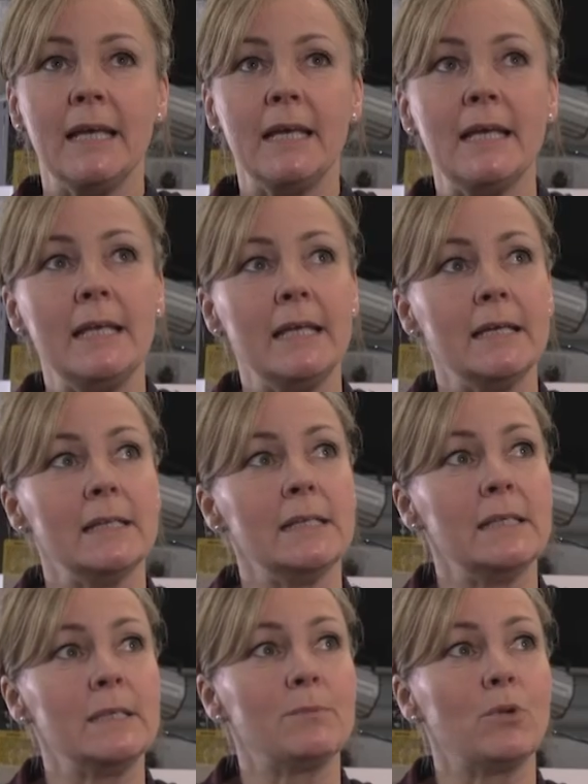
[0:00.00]
he
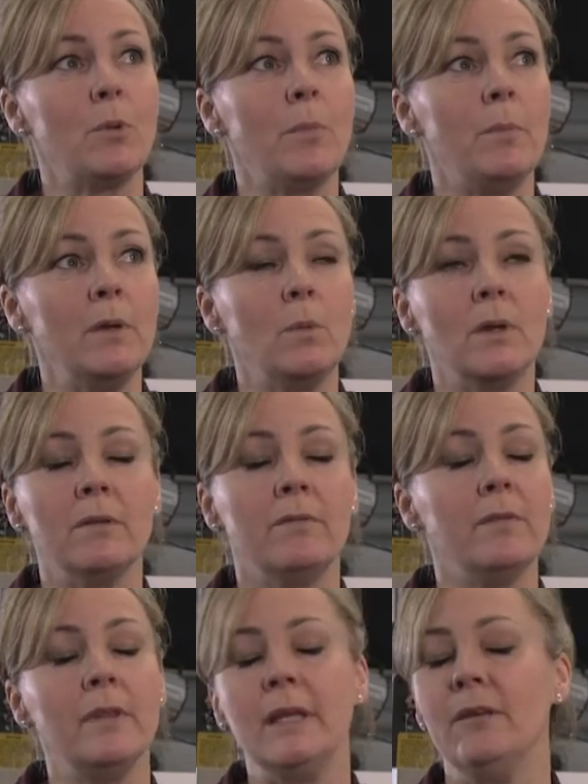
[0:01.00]
is probably one
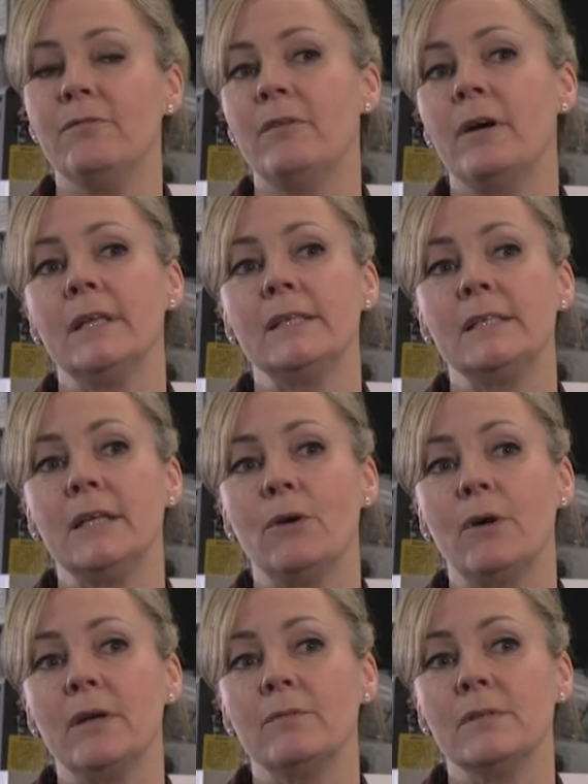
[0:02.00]
of the finest
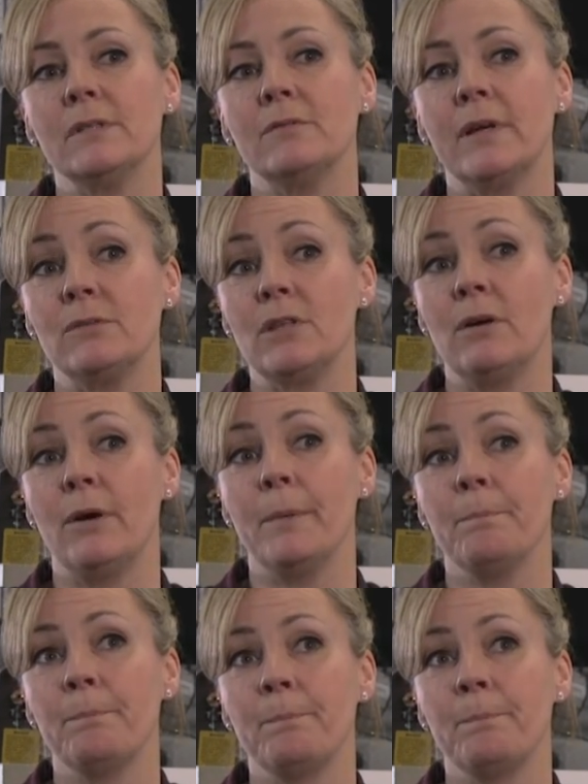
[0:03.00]
engravers of our time.